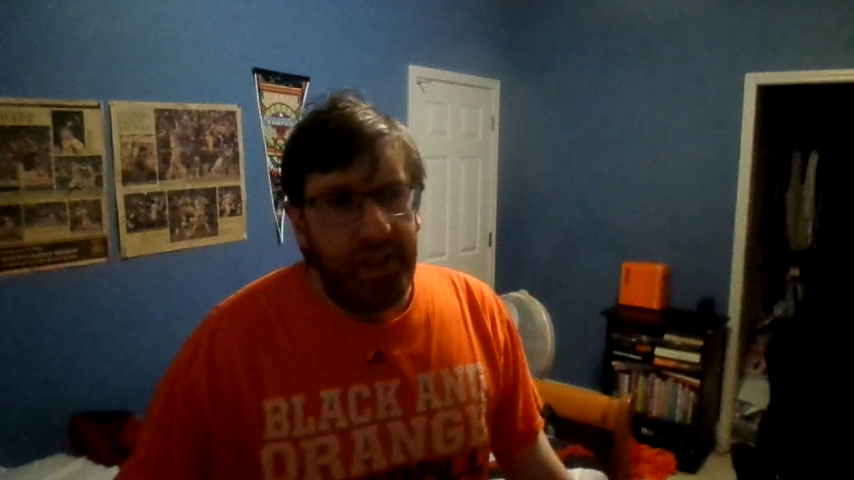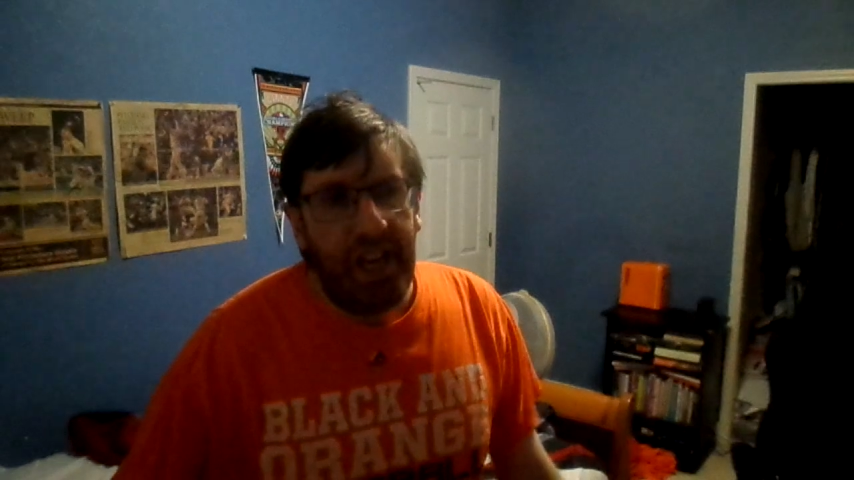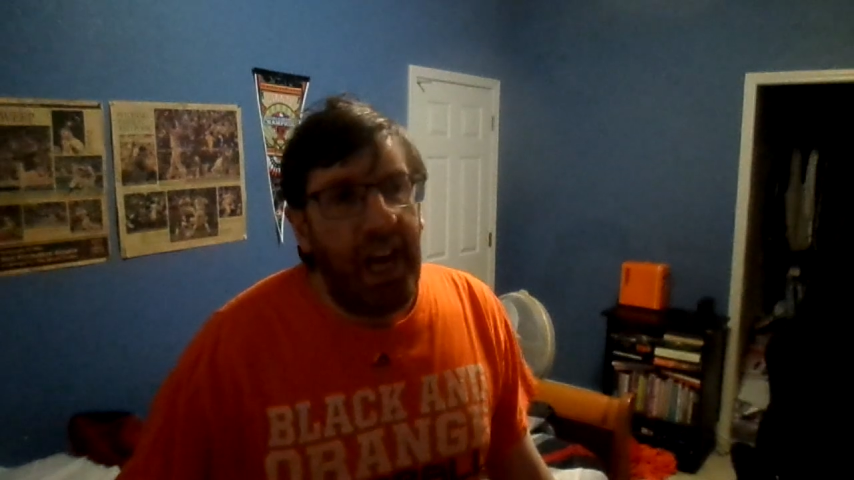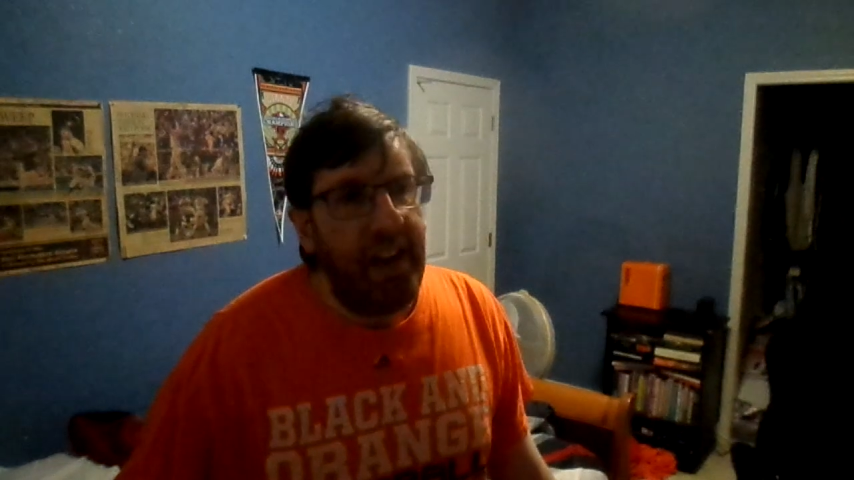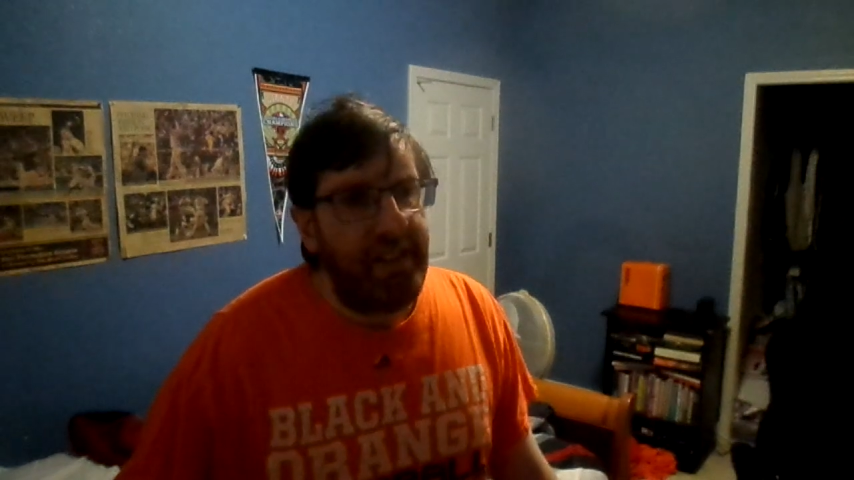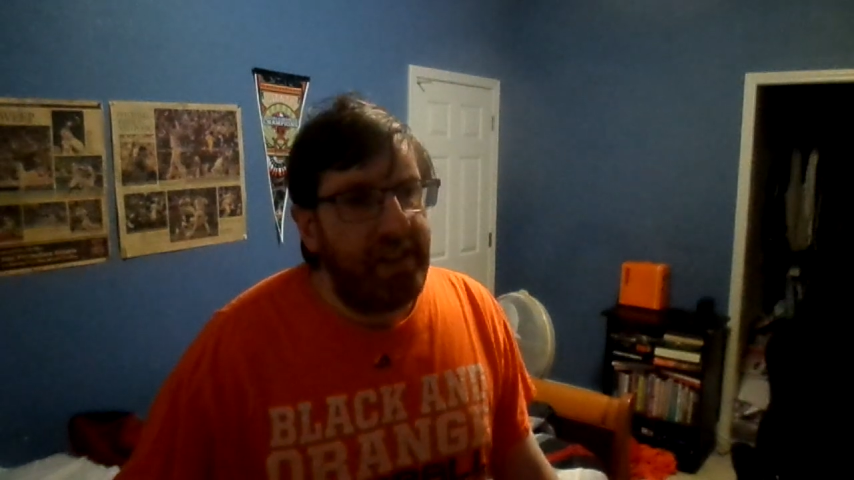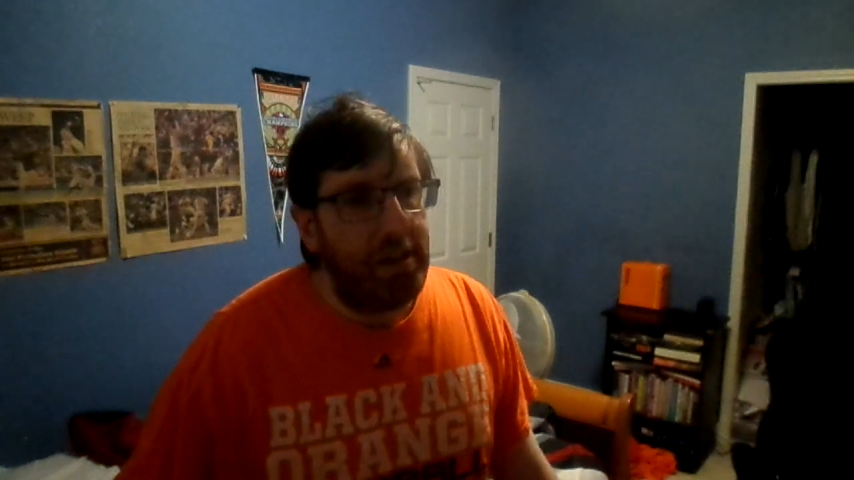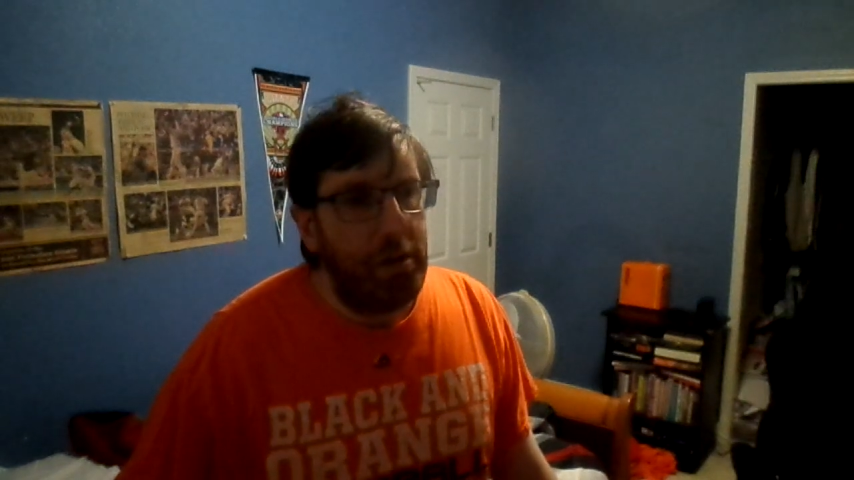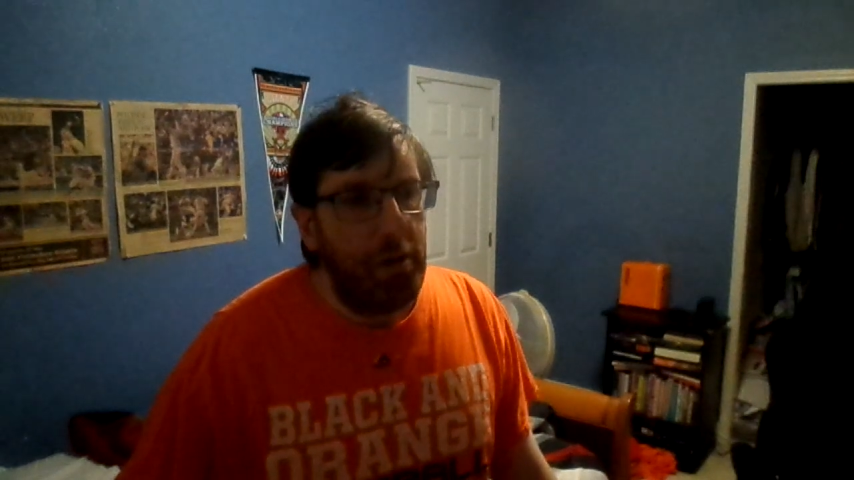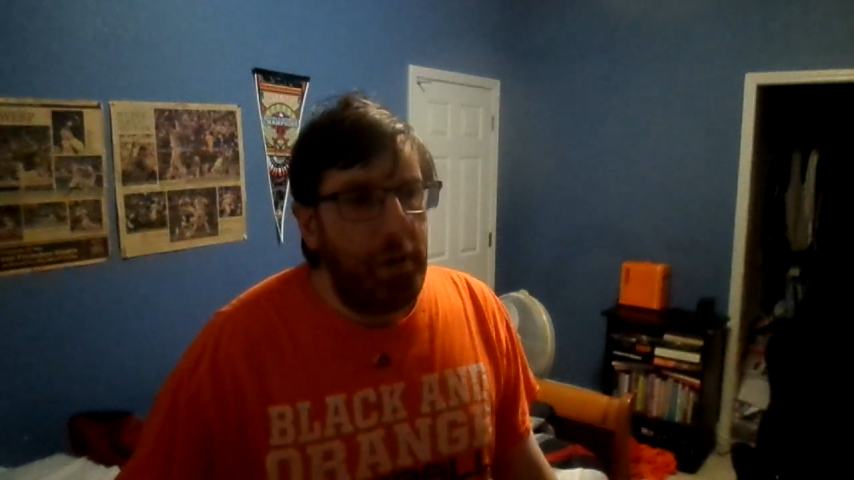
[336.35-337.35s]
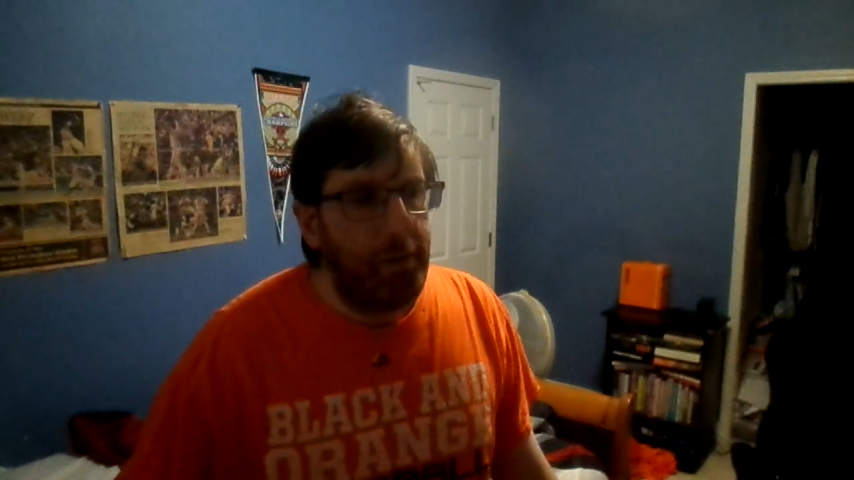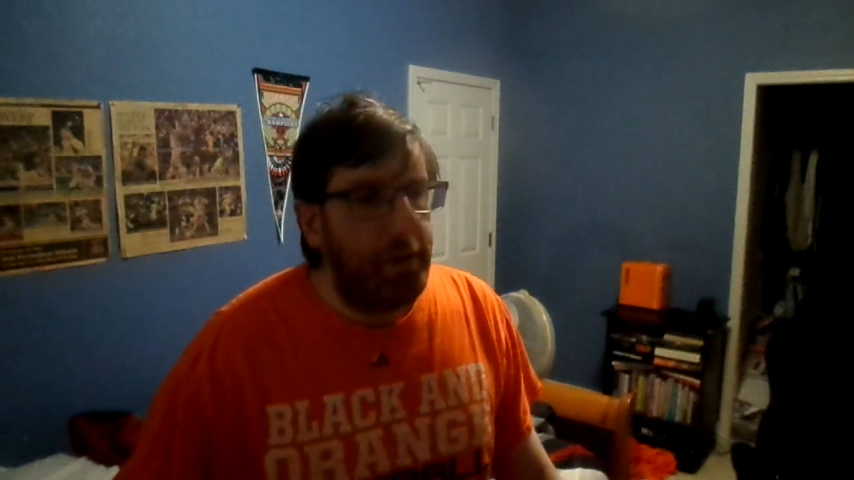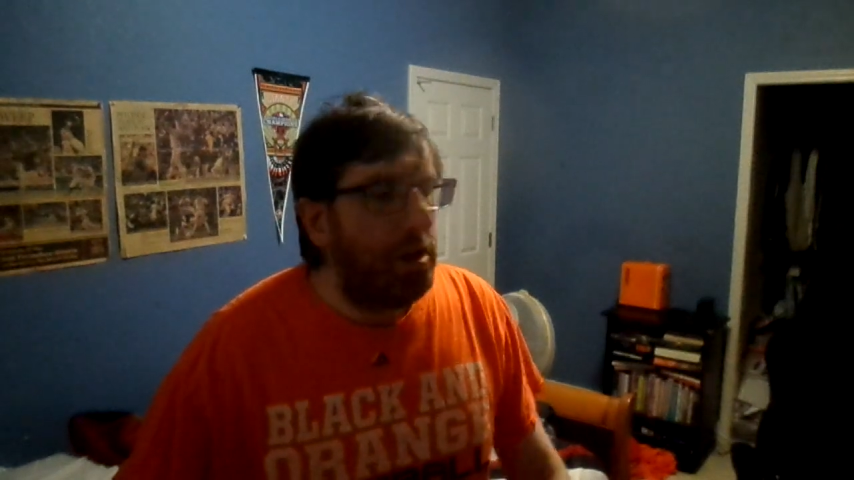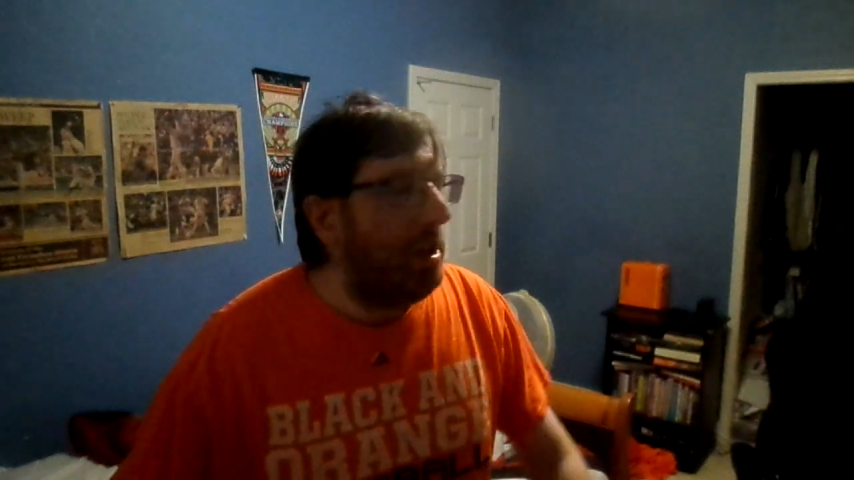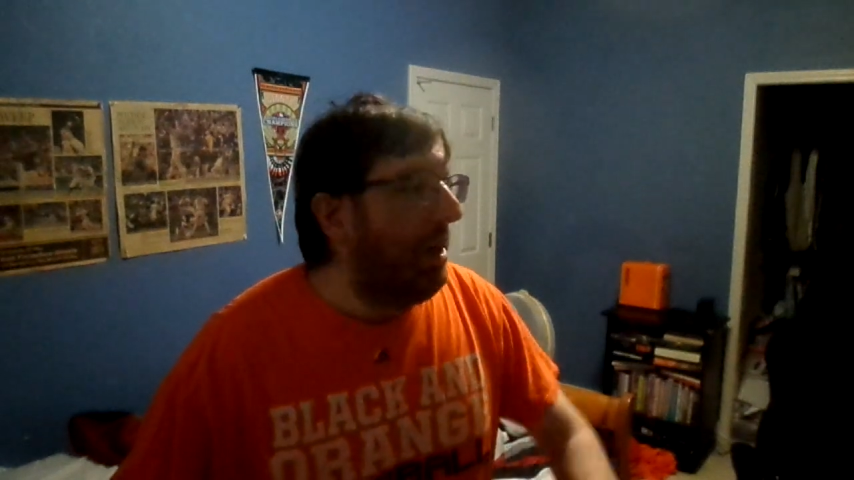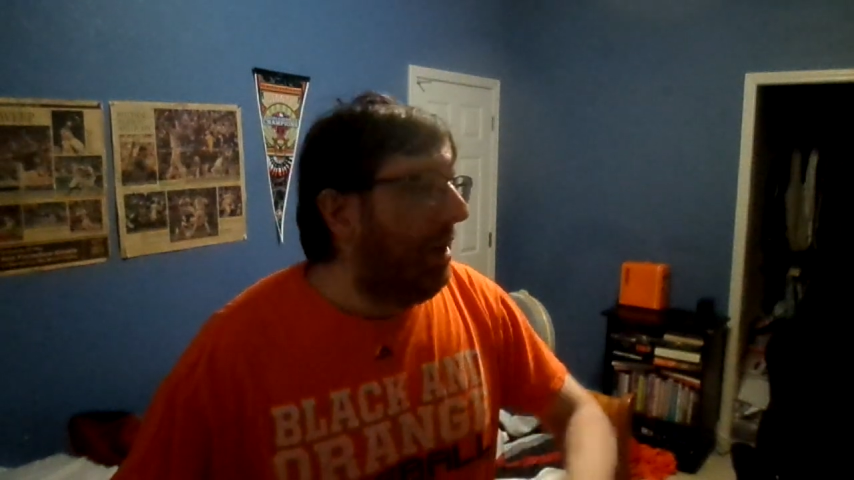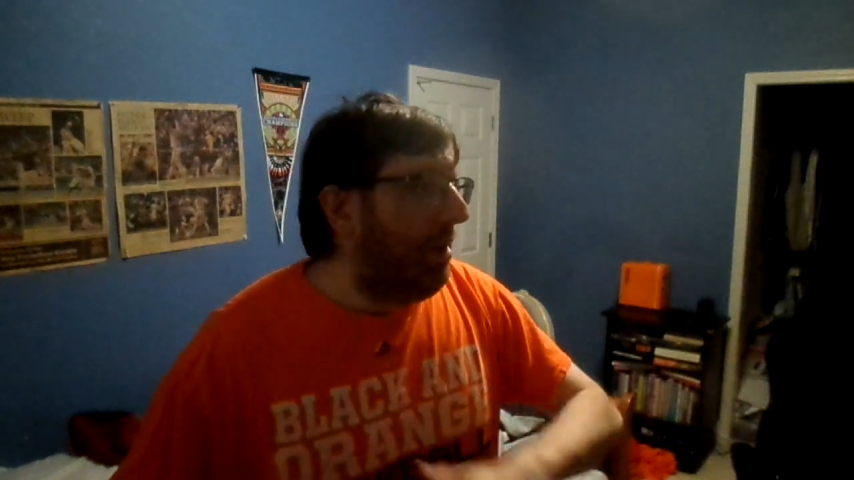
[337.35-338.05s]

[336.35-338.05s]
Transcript: task to go over.